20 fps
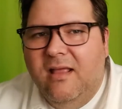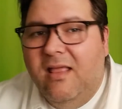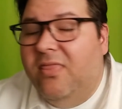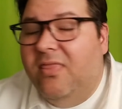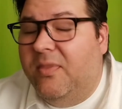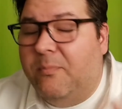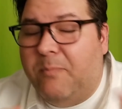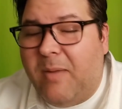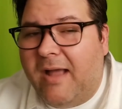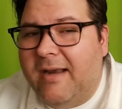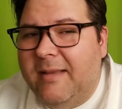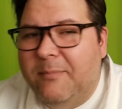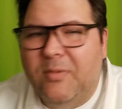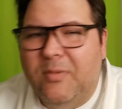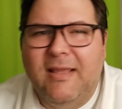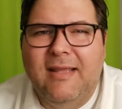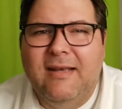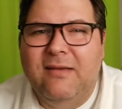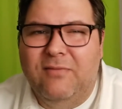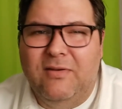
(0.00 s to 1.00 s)
The body
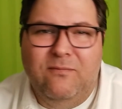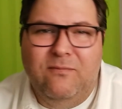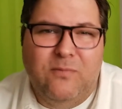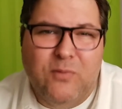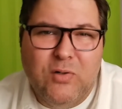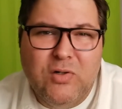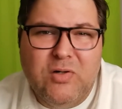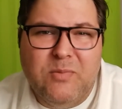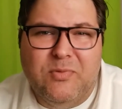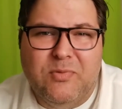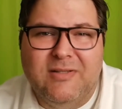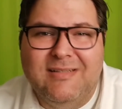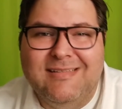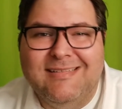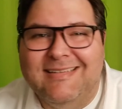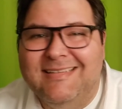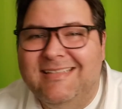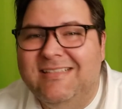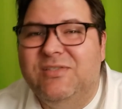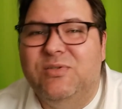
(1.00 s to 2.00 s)
plan of invertebrates
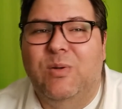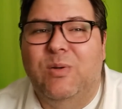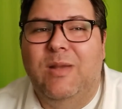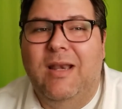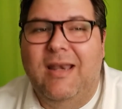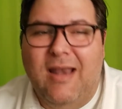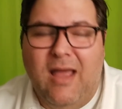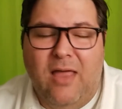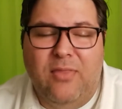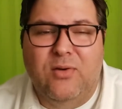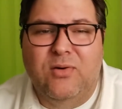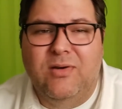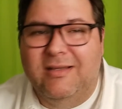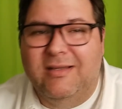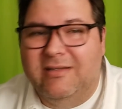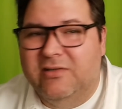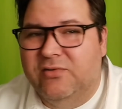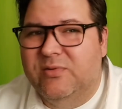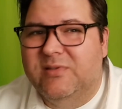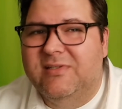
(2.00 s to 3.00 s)
leads to another
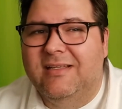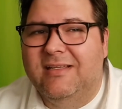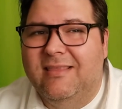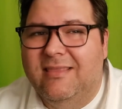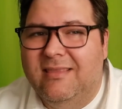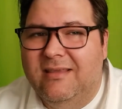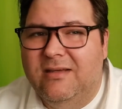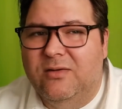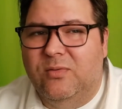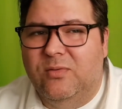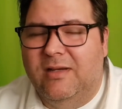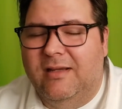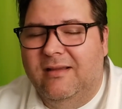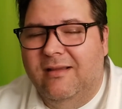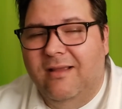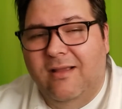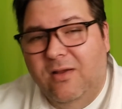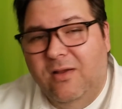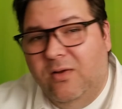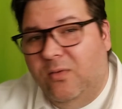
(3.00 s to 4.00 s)
interesting theory,
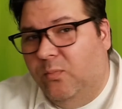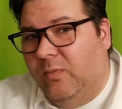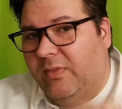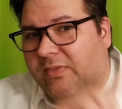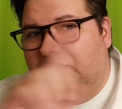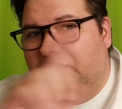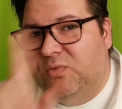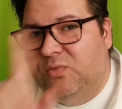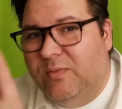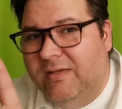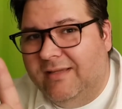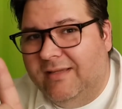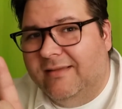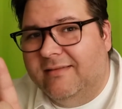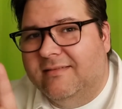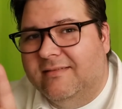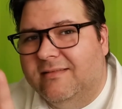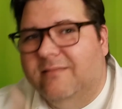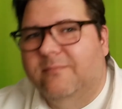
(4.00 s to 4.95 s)
with a twist.